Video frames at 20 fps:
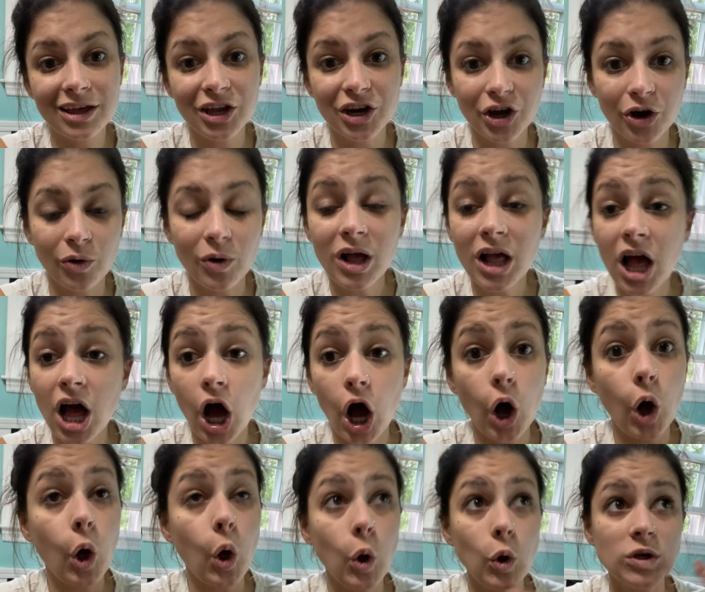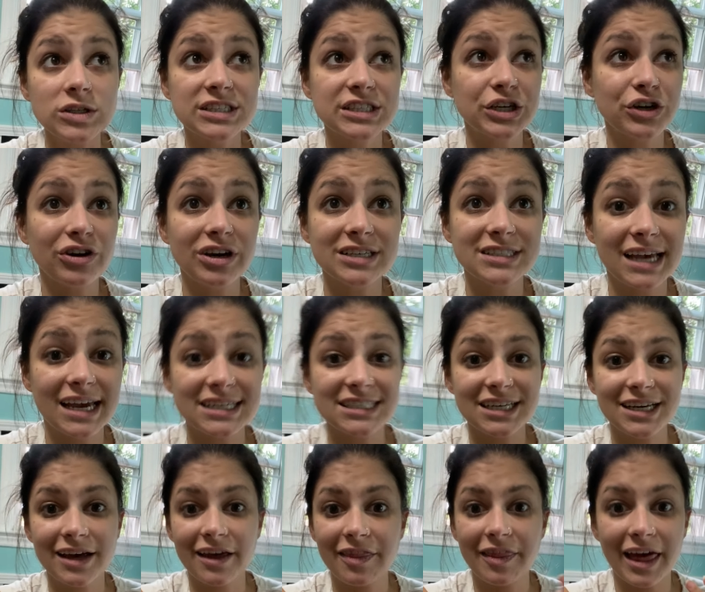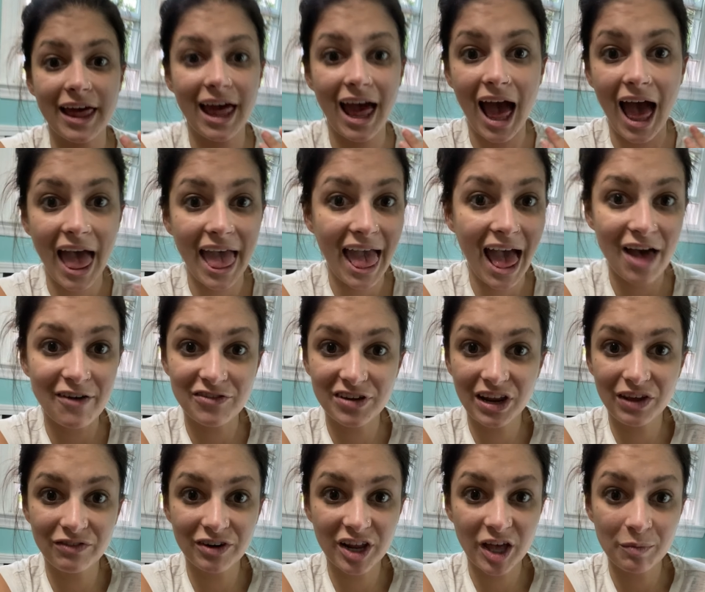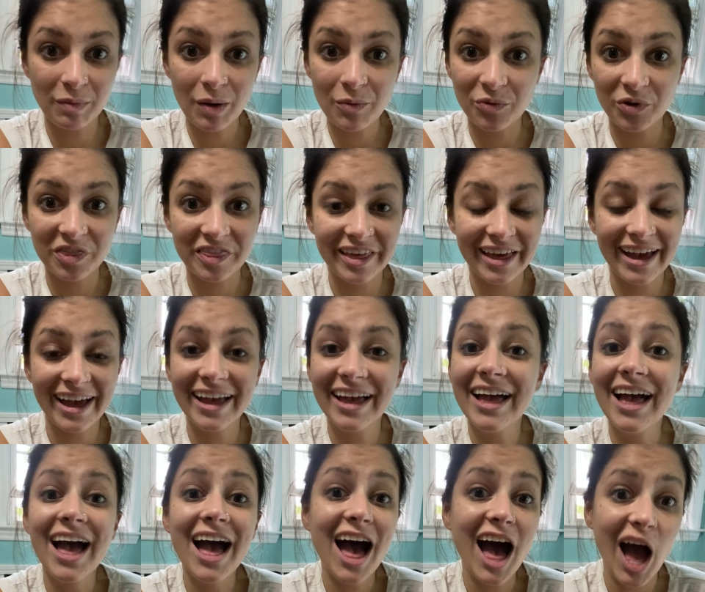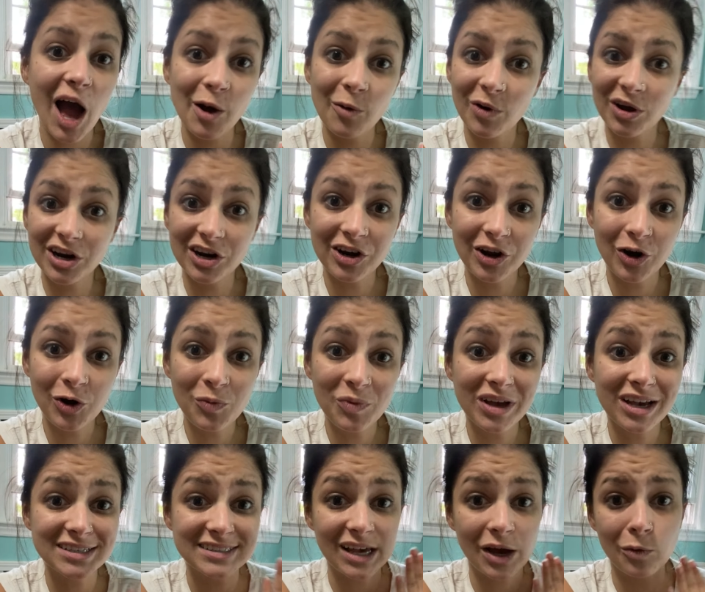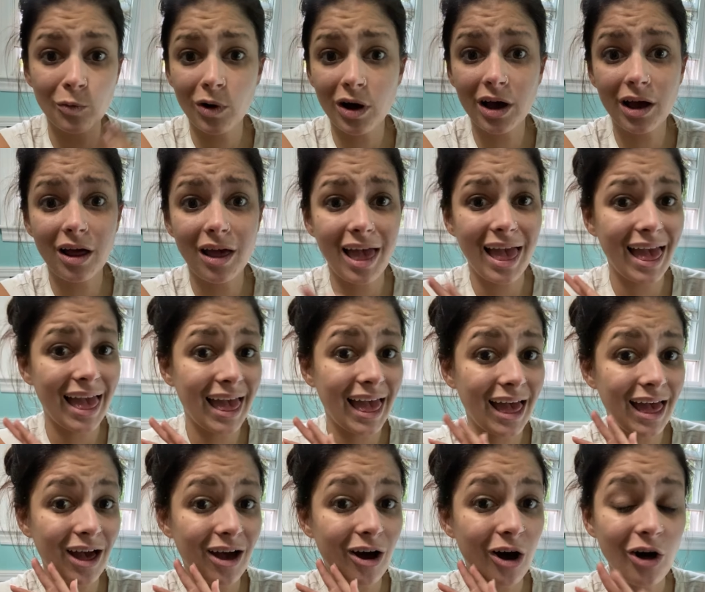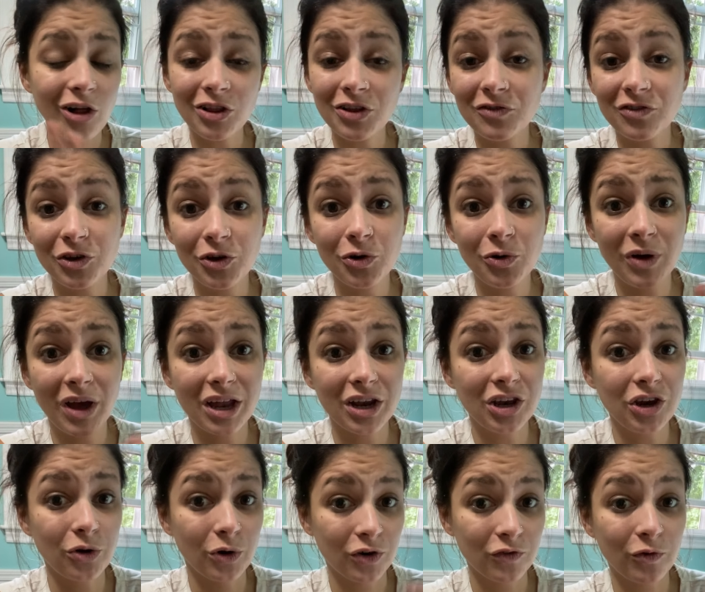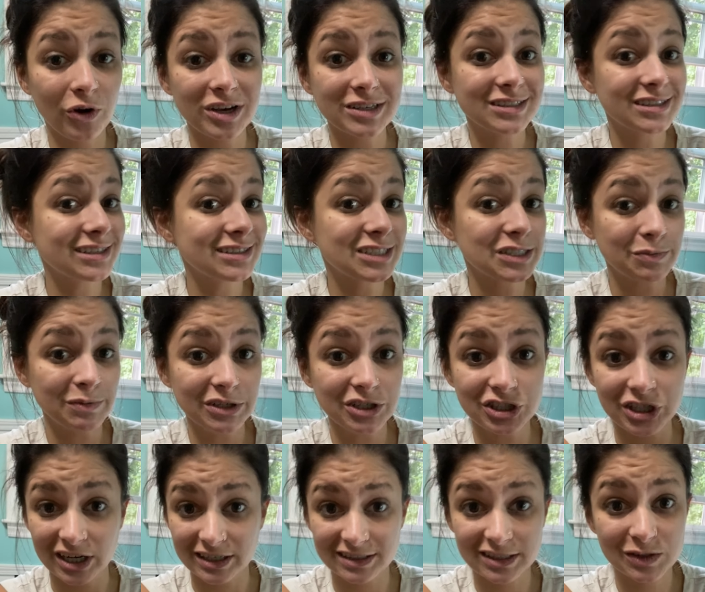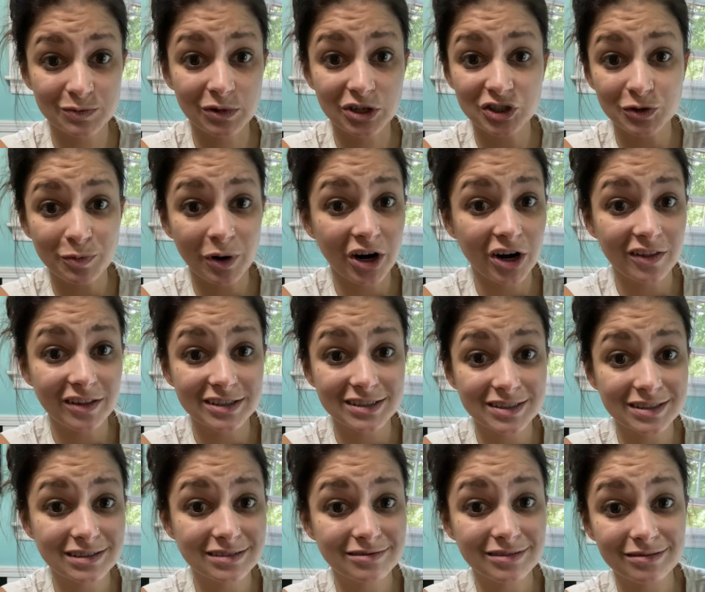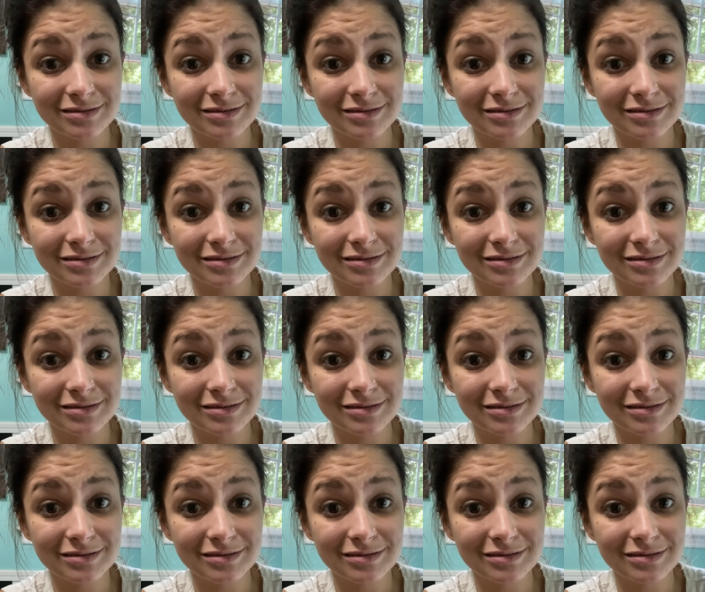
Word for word: you know, a whole series idea that I haven't even come up with yet. I want to know because I want all of you and your voices to be just as much a part of this,